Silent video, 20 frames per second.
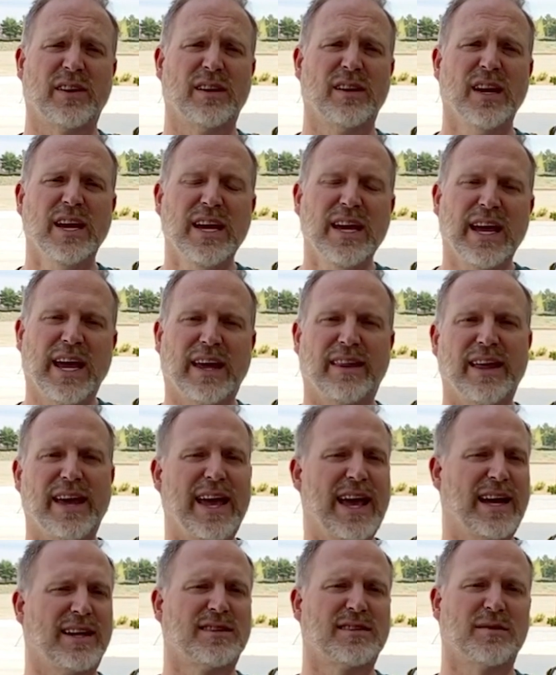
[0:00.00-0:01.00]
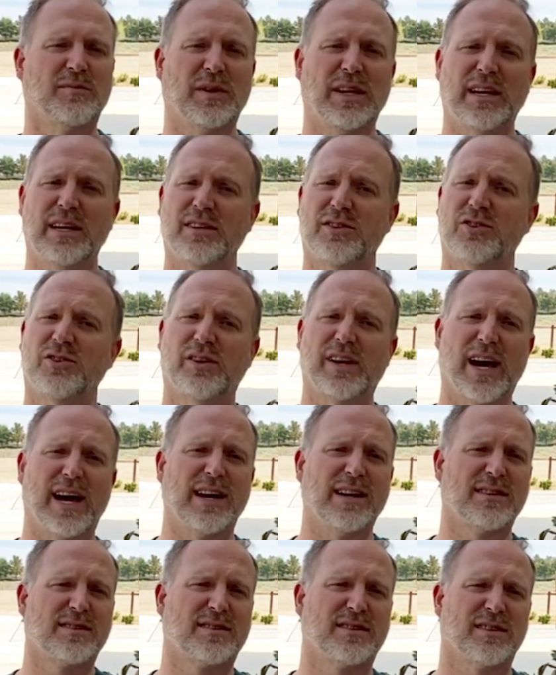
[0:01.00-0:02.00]
And they had some needs. You
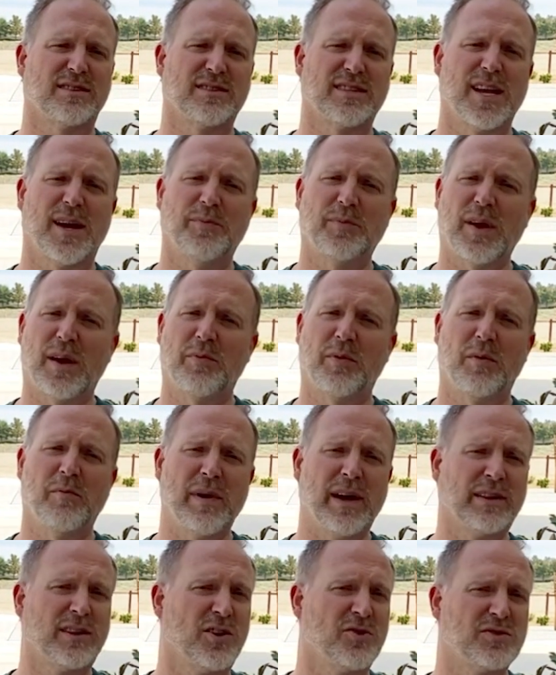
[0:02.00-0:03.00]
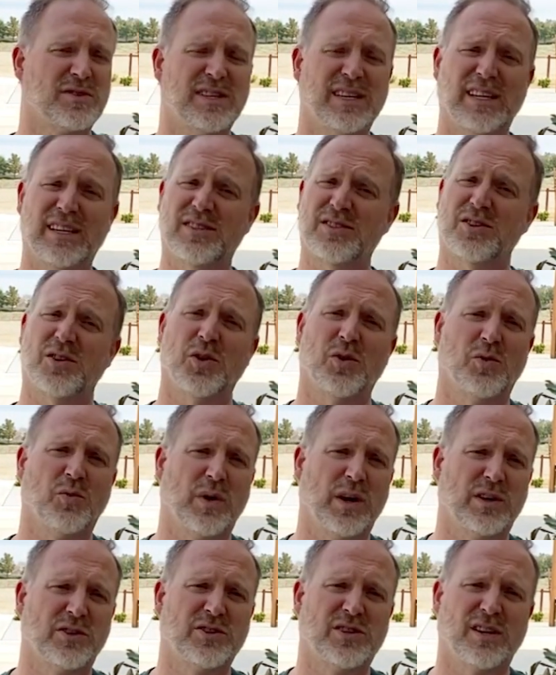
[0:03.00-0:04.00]
guys stepped up and met those needs. So
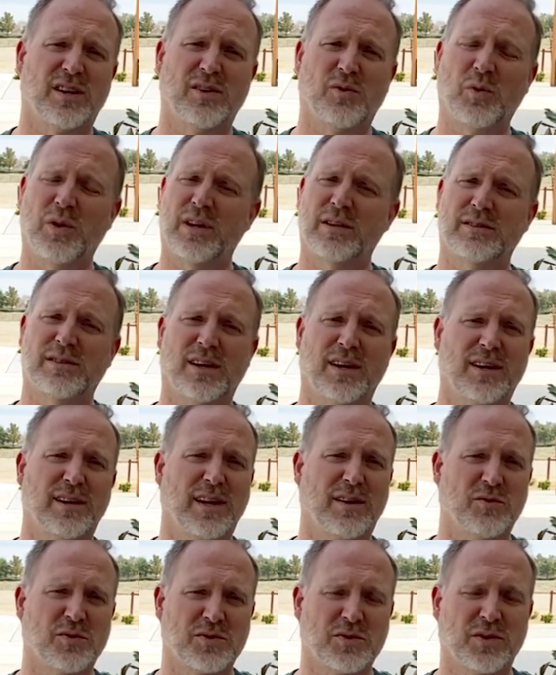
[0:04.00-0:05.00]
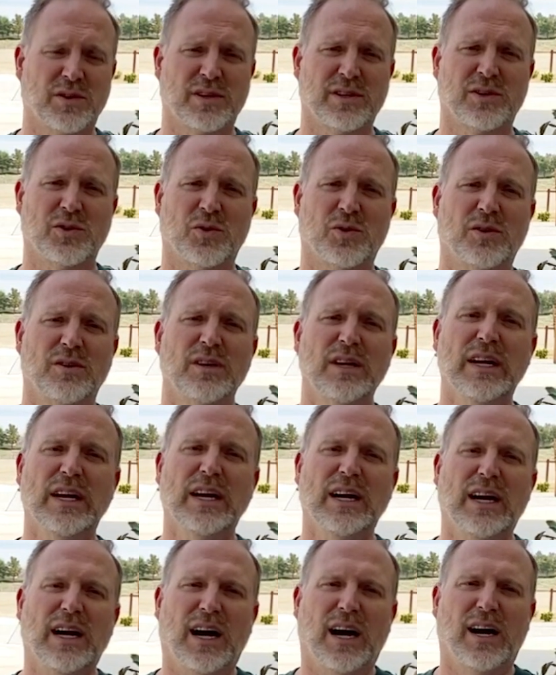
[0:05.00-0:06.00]
well done, well done. That was really cool.
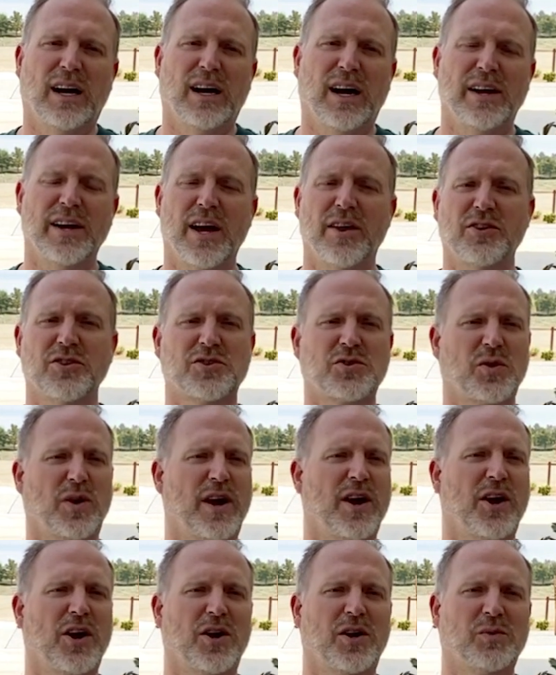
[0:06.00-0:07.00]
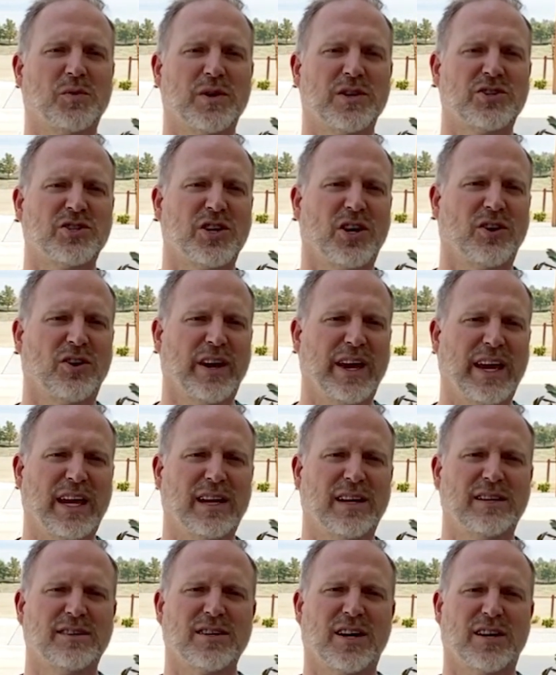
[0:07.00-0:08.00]
Another story I heard was Cheryl
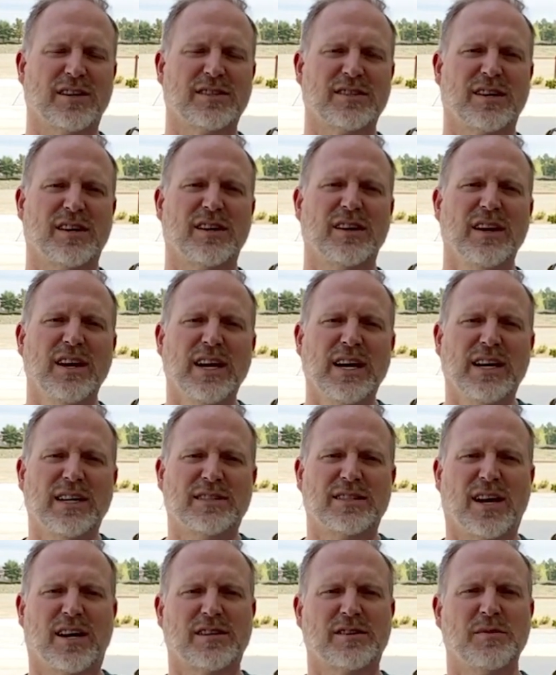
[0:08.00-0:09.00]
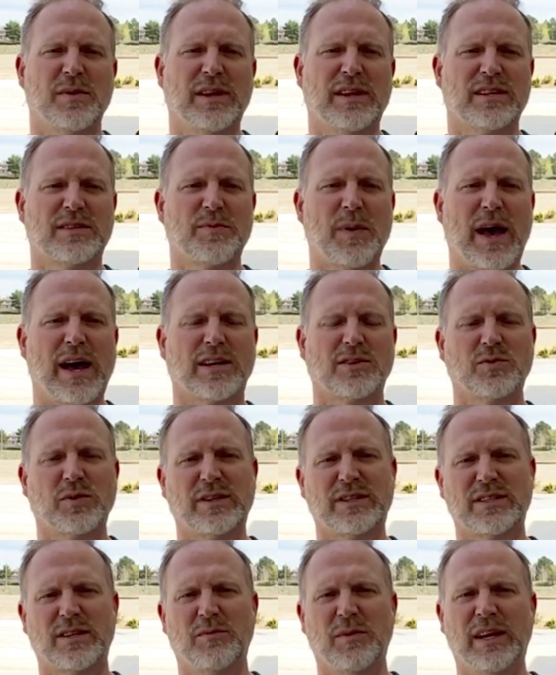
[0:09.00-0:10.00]
Hannon talked to me this past
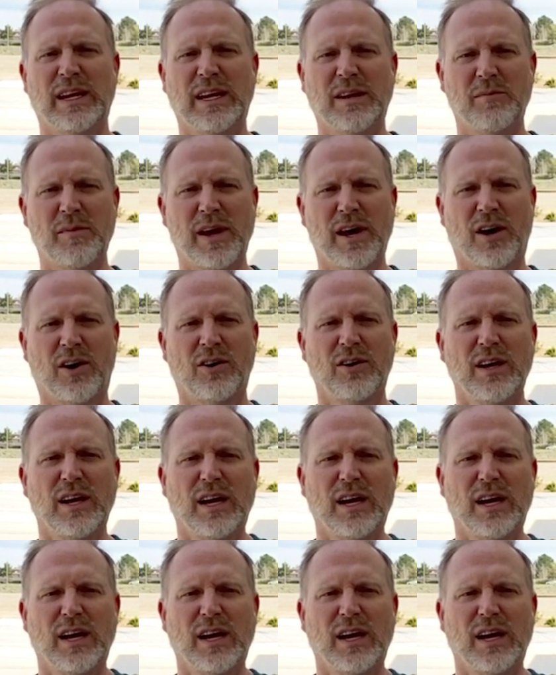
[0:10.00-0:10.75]
week, sent me an email.